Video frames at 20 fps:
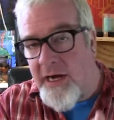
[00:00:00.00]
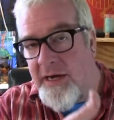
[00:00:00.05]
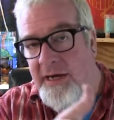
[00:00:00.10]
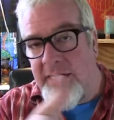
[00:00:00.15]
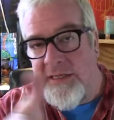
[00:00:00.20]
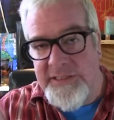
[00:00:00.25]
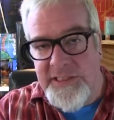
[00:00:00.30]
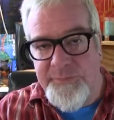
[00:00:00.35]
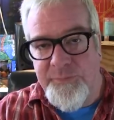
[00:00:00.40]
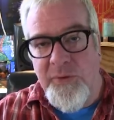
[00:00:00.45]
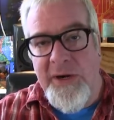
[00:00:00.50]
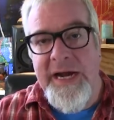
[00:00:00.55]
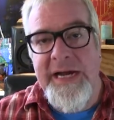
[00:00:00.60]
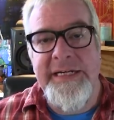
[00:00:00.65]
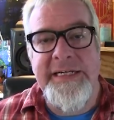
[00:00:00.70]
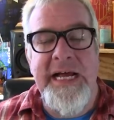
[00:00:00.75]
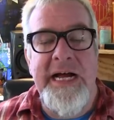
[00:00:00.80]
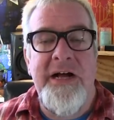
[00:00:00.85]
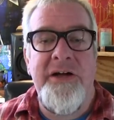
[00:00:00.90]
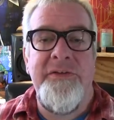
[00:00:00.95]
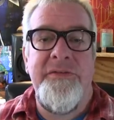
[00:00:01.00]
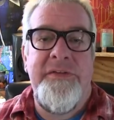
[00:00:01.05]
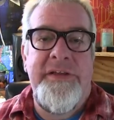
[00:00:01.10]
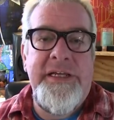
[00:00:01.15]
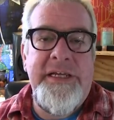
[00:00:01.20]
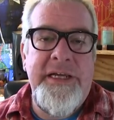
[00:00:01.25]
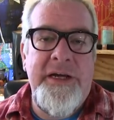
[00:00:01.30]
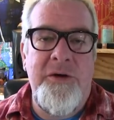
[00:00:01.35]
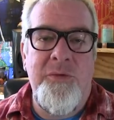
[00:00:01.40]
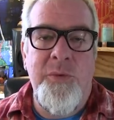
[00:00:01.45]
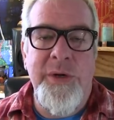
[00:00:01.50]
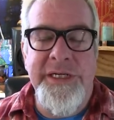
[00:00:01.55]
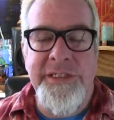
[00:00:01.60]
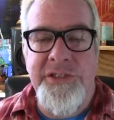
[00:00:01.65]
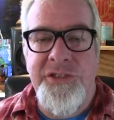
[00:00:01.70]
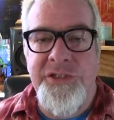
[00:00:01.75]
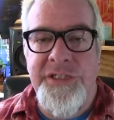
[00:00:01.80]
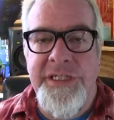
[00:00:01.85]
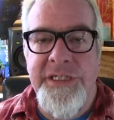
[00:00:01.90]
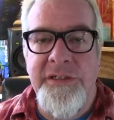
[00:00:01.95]
uh, spray down the uh,
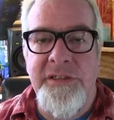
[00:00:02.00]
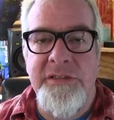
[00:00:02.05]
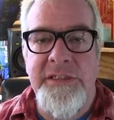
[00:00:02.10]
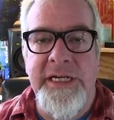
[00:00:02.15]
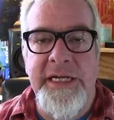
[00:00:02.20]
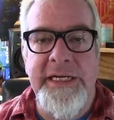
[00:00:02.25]
windshield,